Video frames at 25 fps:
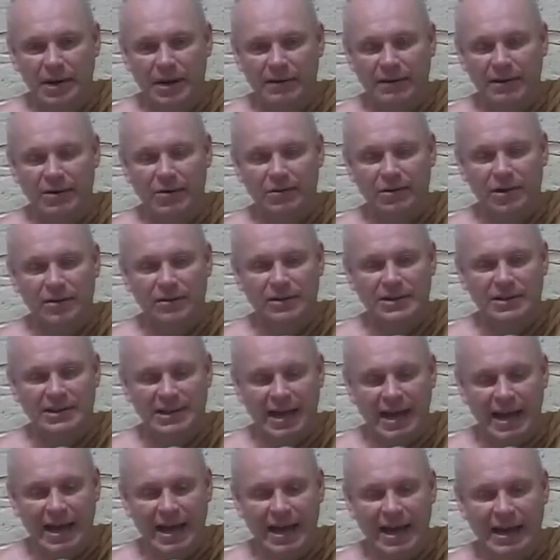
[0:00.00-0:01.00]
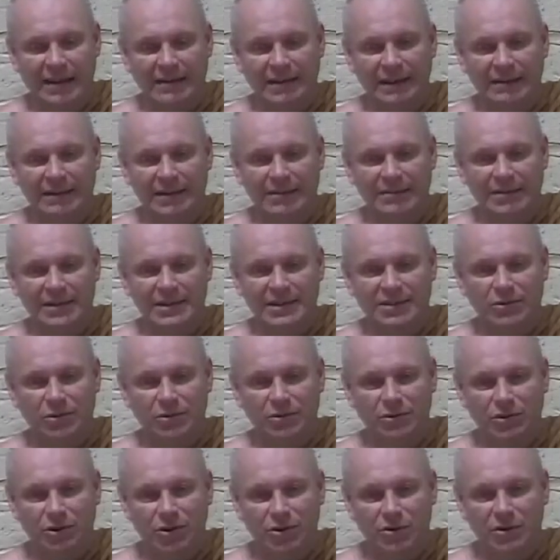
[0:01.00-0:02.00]
They don't understand that there is an
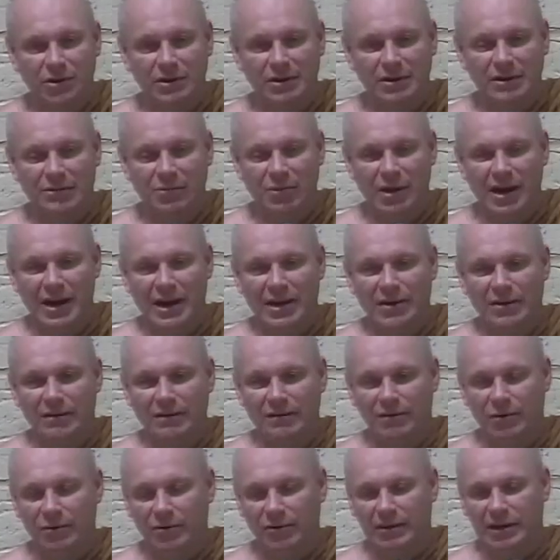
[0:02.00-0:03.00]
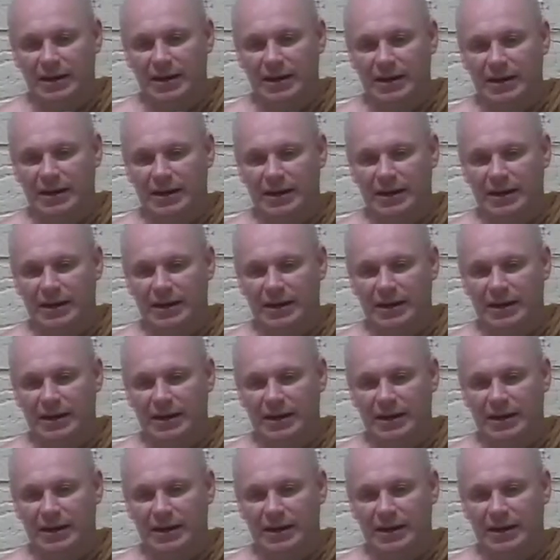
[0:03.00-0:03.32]
alternative way of looking,